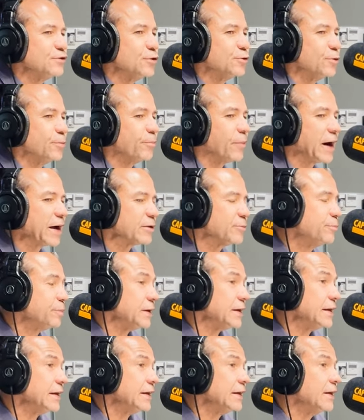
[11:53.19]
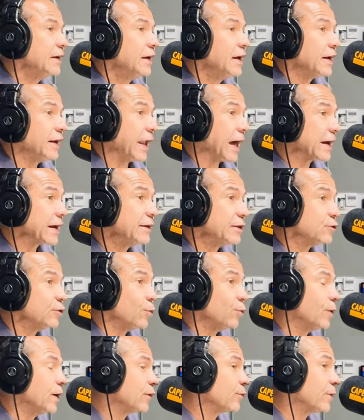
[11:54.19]
You might be lucky to
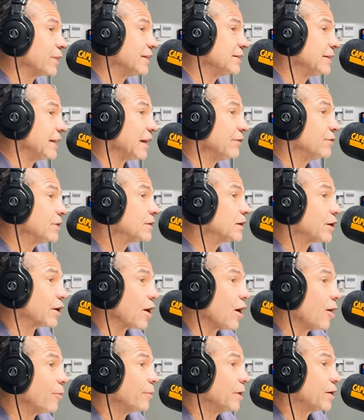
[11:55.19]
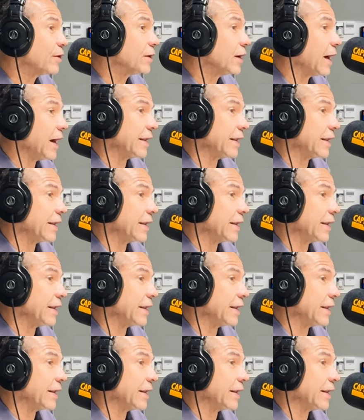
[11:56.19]
work with a David Kramer